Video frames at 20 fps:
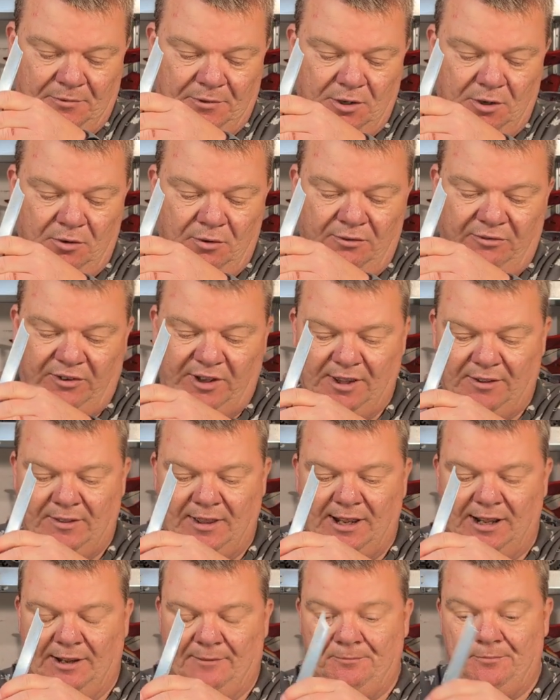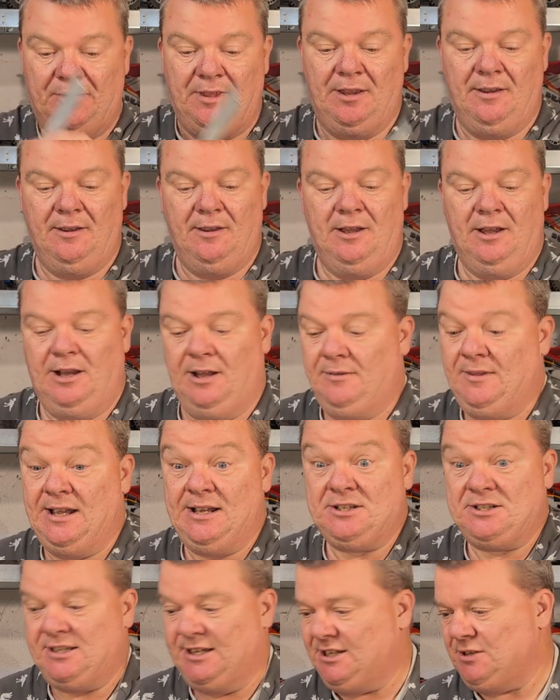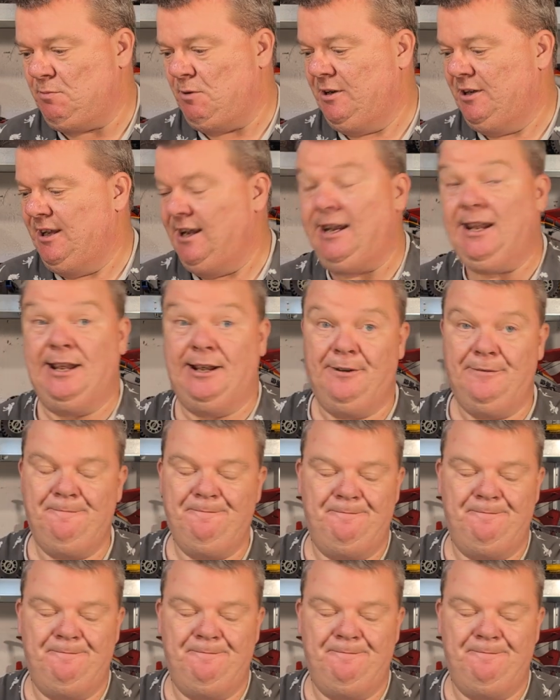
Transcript: that will fit that, and that's this one here.